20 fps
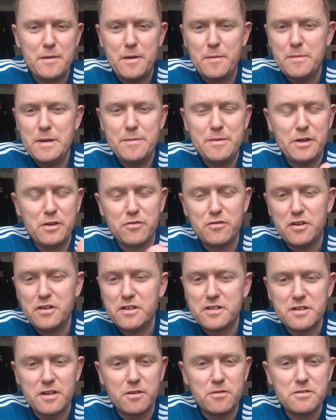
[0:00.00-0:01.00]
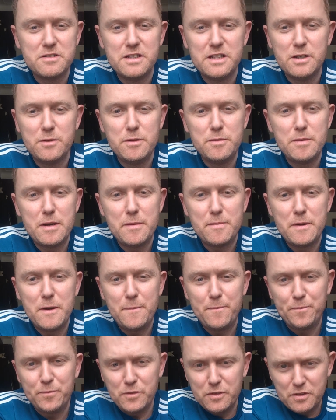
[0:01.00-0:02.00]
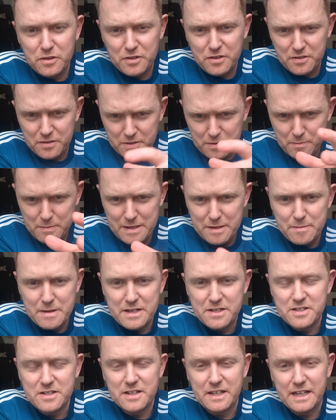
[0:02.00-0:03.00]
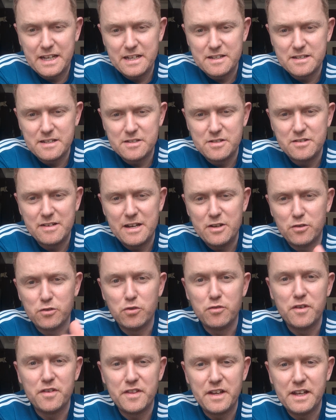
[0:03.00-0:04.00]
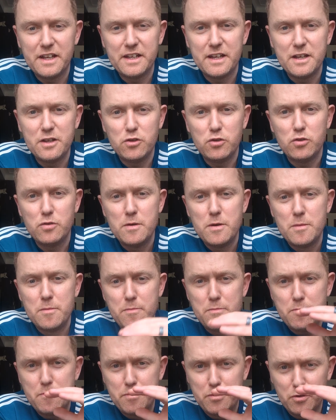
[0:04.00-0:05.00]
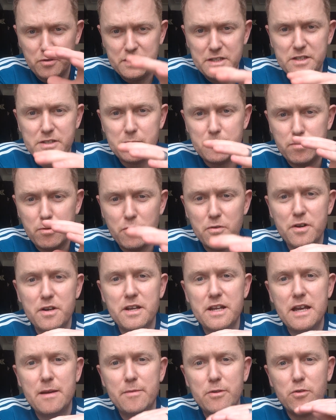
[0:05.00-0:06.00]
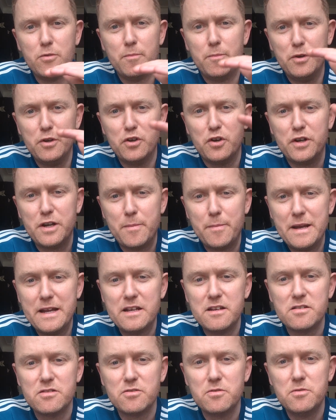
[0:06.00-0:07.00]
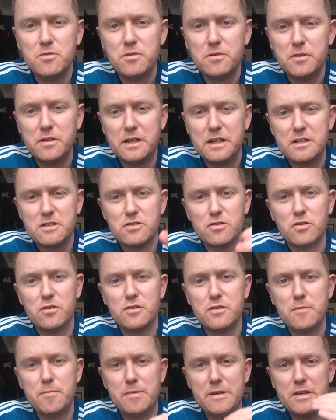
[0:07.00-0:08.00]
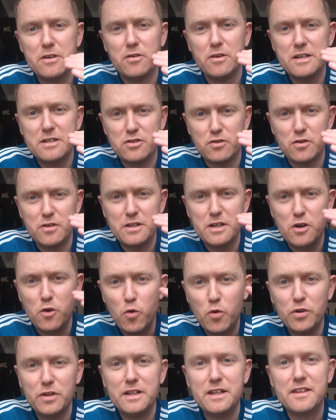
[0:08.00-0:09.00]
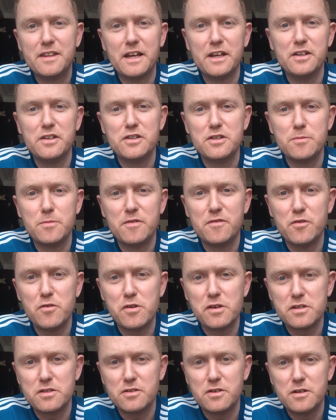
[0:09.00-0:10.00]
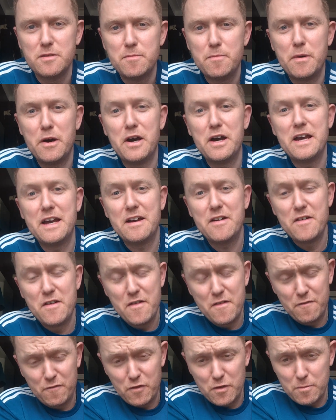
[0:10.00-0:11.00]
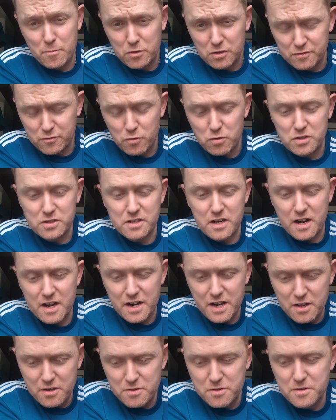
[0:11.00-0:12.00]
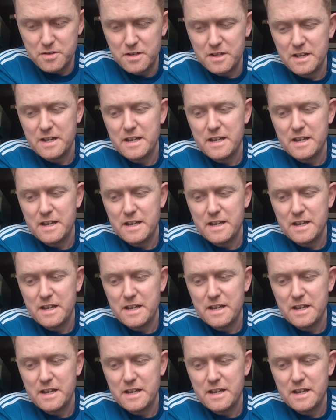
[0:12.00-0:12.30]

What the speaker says: maybe going round the circles here a wee bit, but the main message, I guess, is try not to overthink it. Protein's important, yeah, but don't put it on a pedestal. Like, it's not the only thing you should be focusing on. But for most folks starting out,